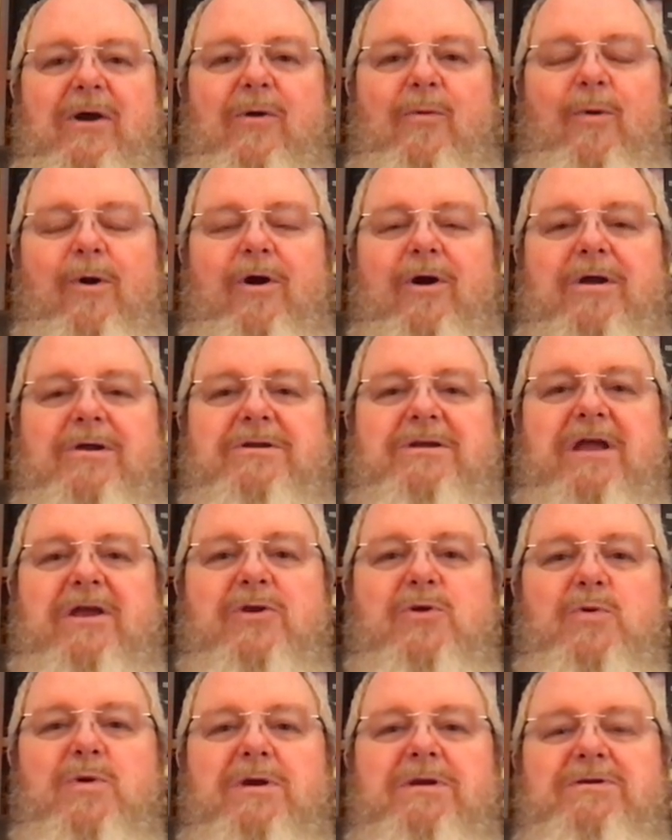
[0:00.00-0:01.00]
We're
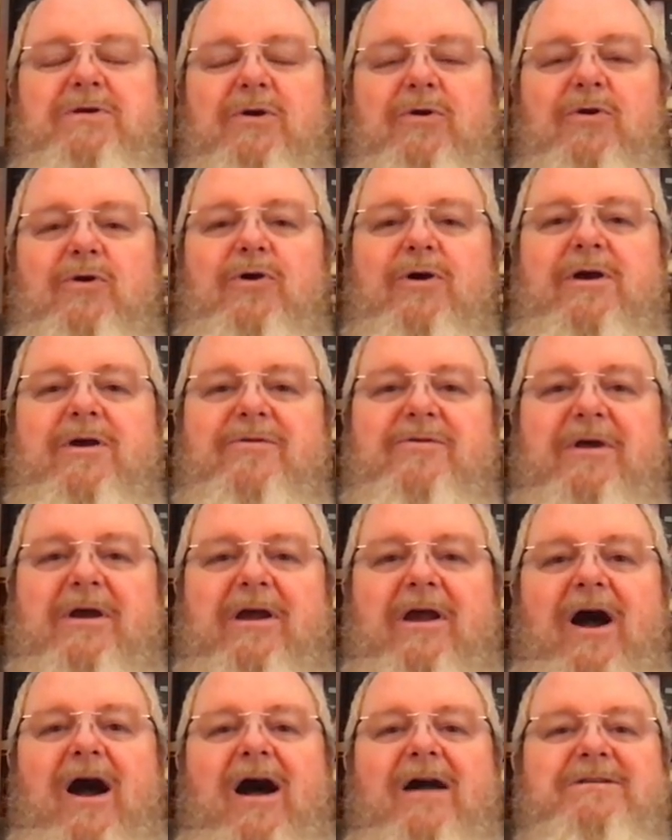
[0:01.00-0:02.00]
continuing to look at the
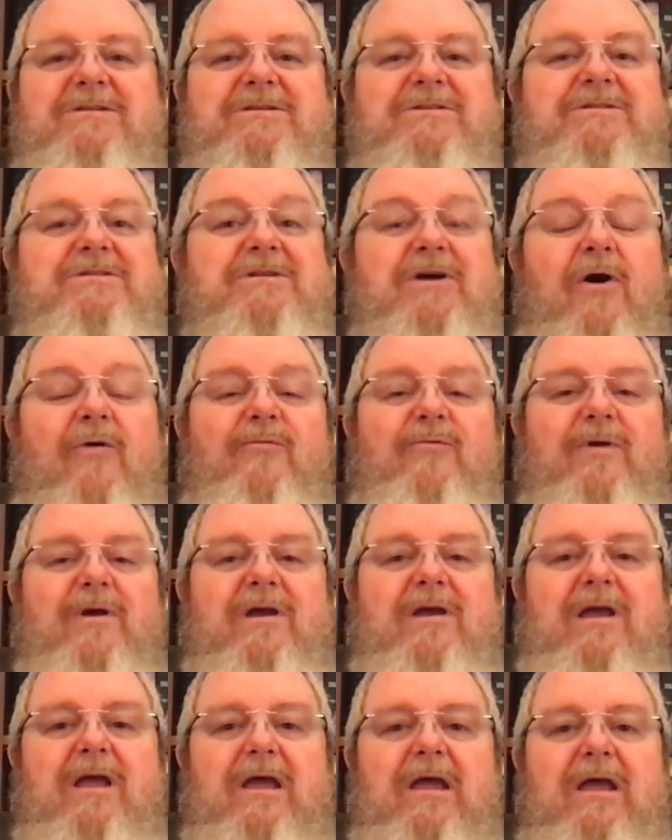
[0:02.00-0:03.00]
God Selfie,